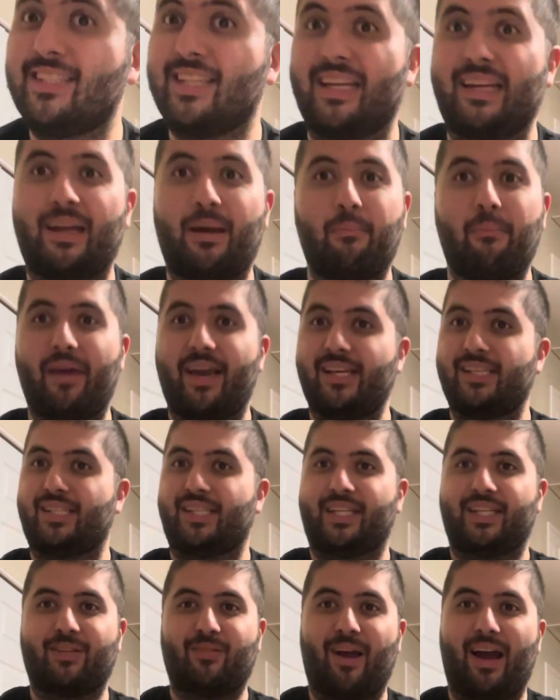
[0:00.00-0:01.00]
an
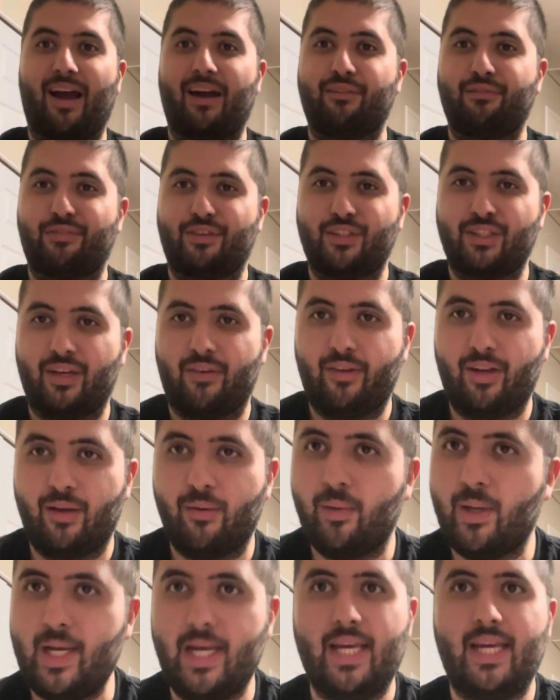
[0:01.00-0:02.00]
amazing crowd for
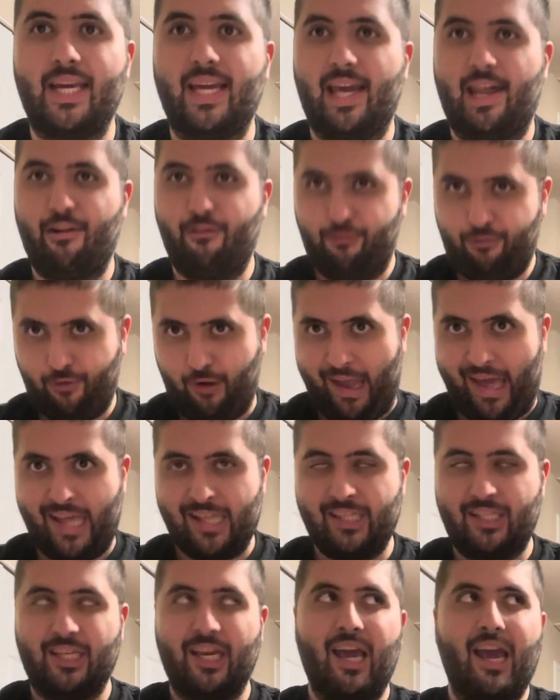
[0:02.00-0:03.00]
WWE in
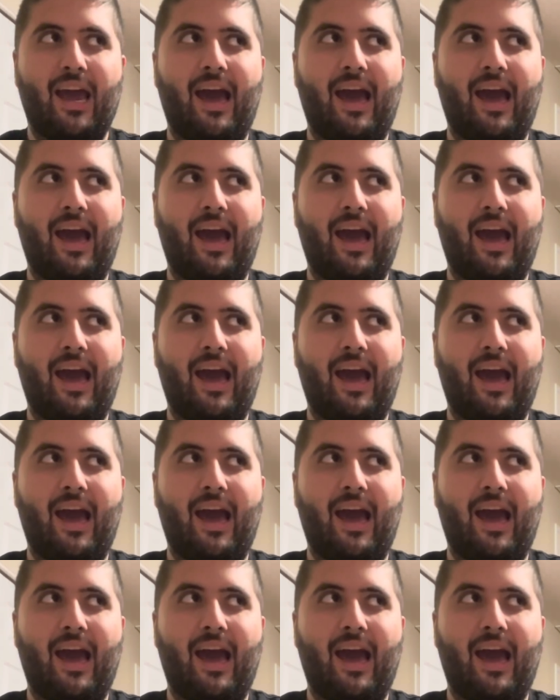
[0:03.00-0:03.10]
France.